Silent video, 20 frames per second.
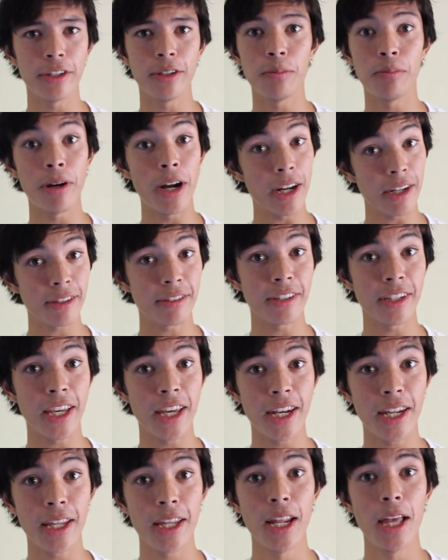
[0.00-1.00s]
and you're practicing
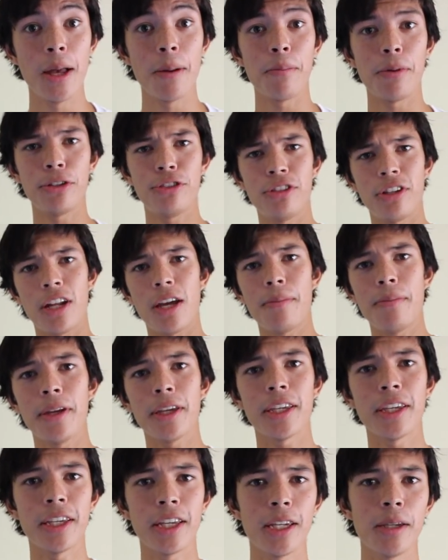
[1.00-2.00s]
at it, but you're not
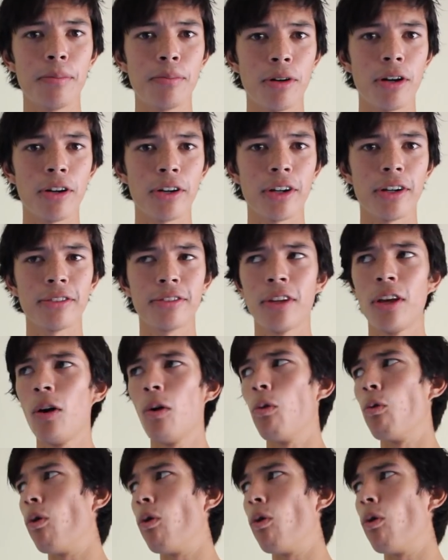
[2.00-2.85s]
making any progress.